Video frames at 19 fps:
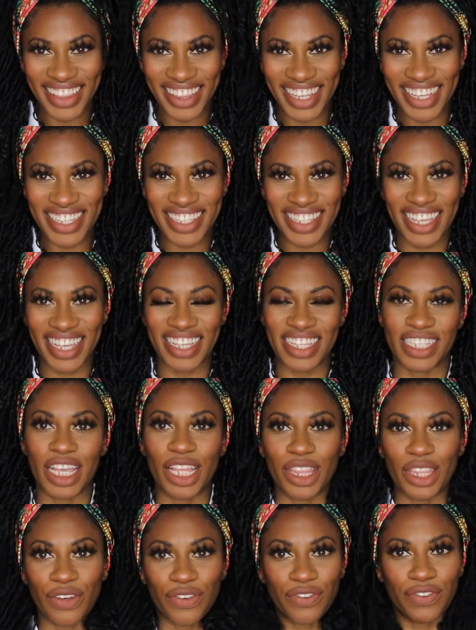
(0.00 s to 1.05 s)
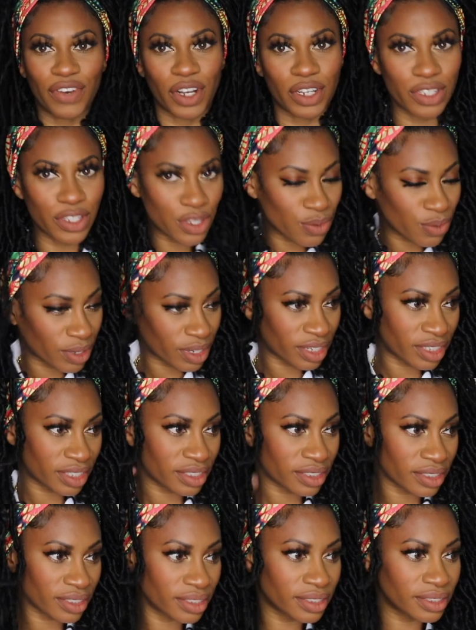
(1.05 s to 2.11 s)
This is the first
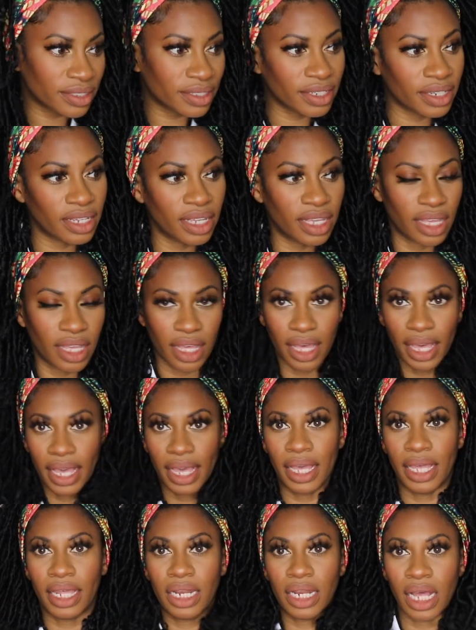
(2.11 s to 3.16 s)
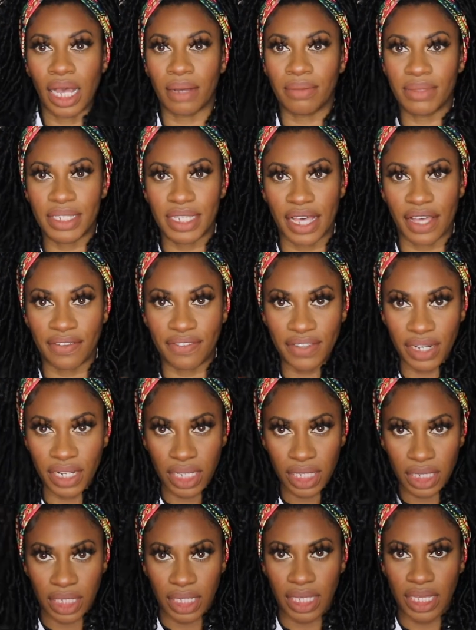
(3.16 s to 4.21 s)
one. I'm
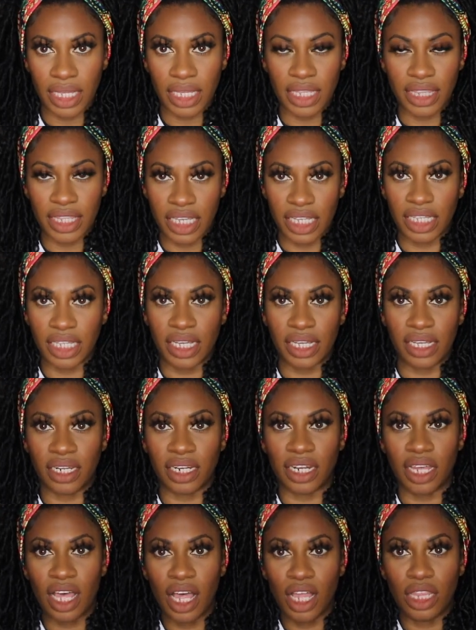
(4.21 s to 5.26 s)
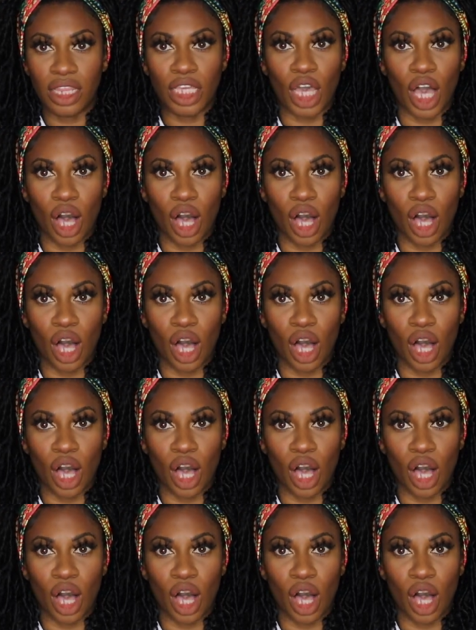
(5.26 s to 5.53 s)
definitely thinking the